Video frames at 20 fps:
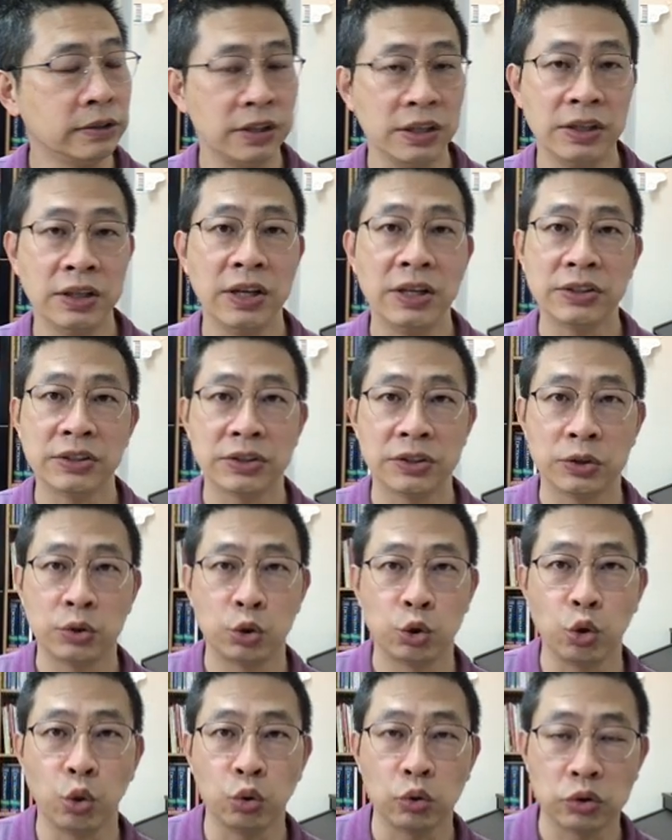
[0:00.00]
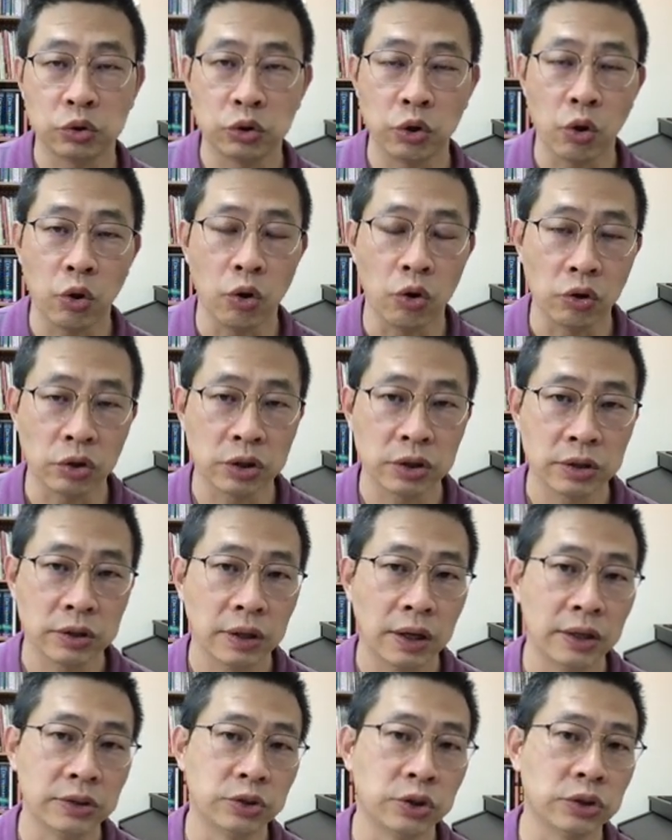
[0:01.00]
in this short talk
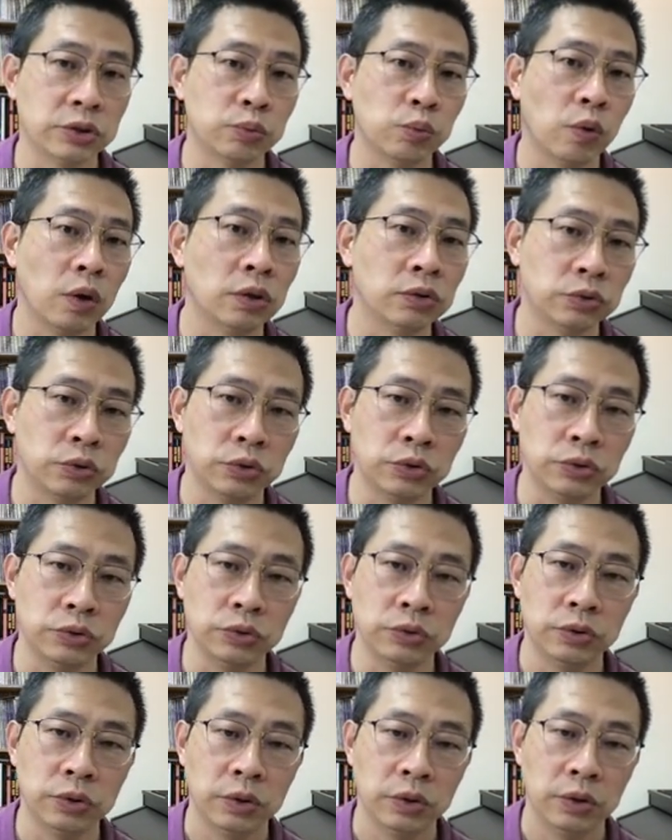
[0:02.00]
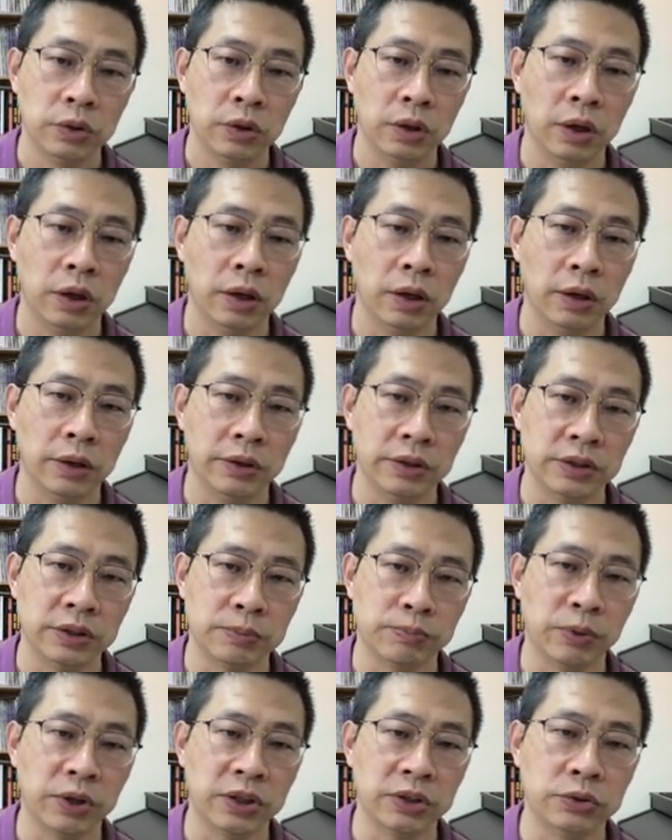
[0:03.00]
I just want to uh,
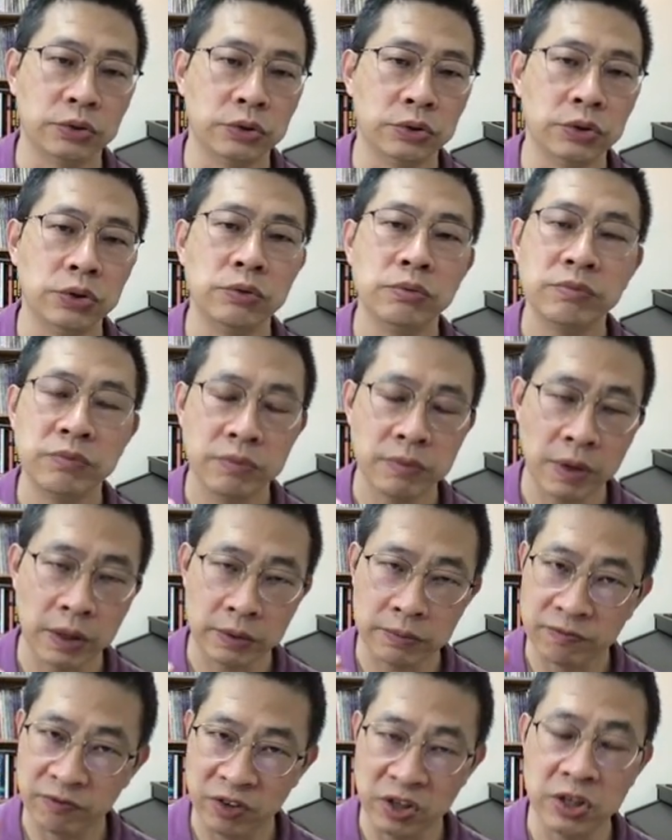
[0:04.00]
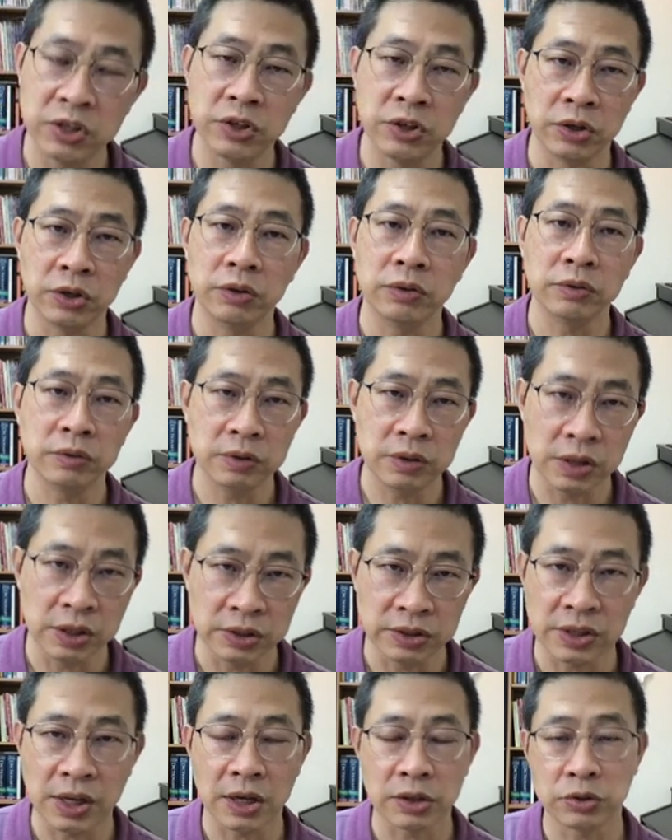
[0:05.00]
explain to you that video
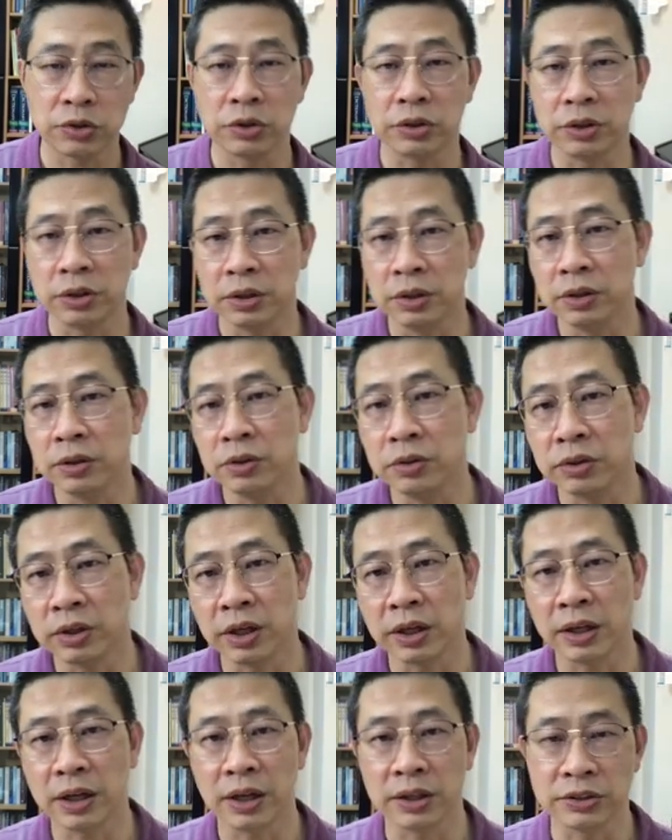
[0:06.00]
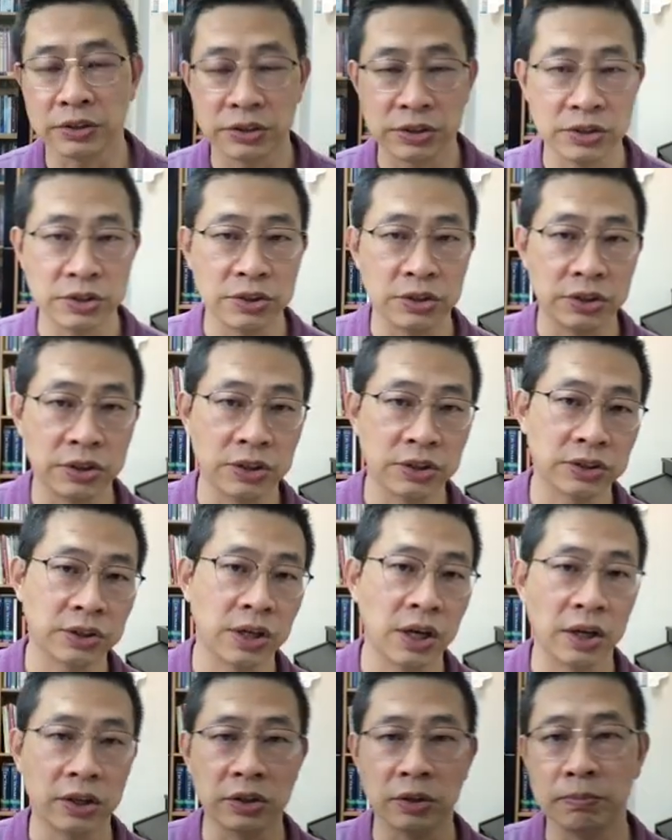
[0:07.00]
is actually you can consider is
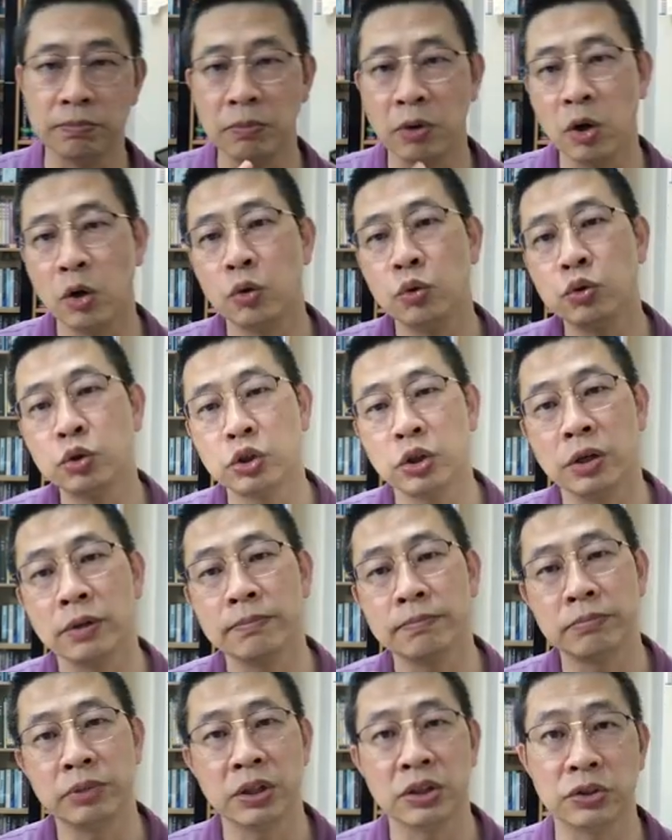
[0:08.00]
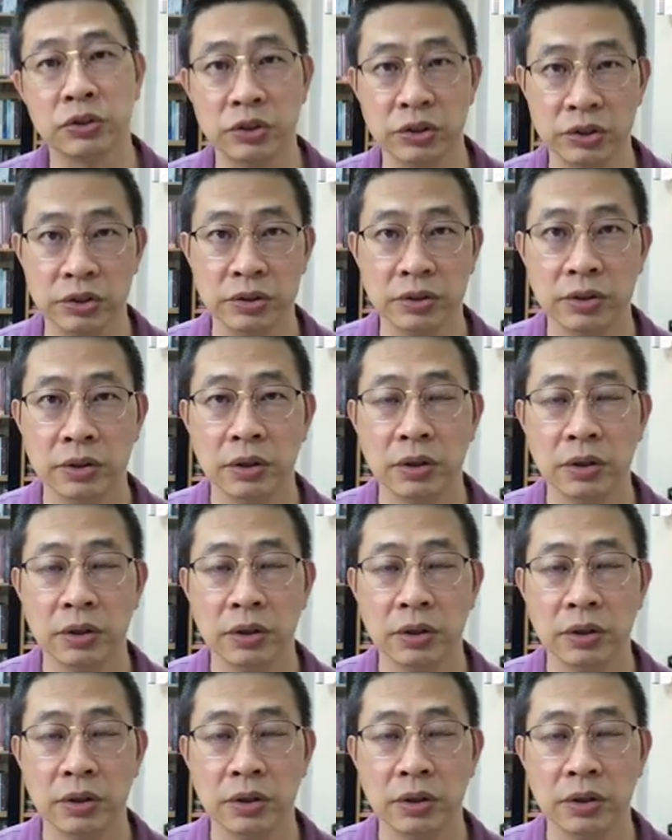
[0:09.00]
kind of motion picture